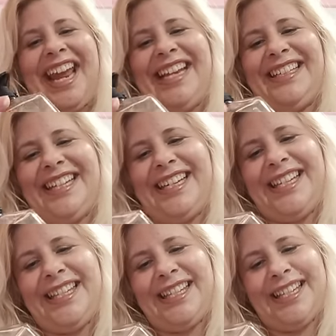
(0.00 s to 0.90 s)
it
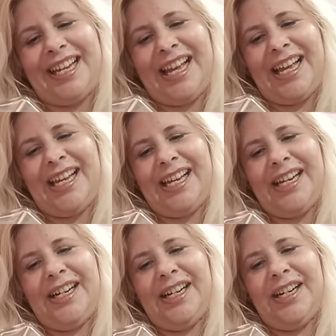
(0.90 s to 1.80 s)
is
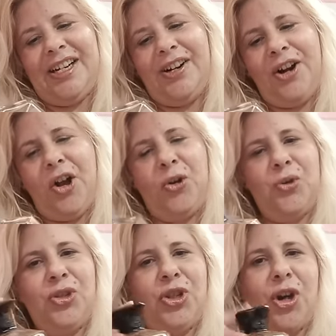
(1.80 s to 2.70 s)
a
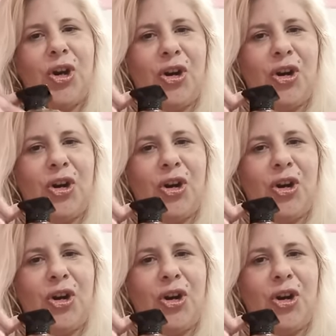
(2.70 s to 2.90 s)
rose.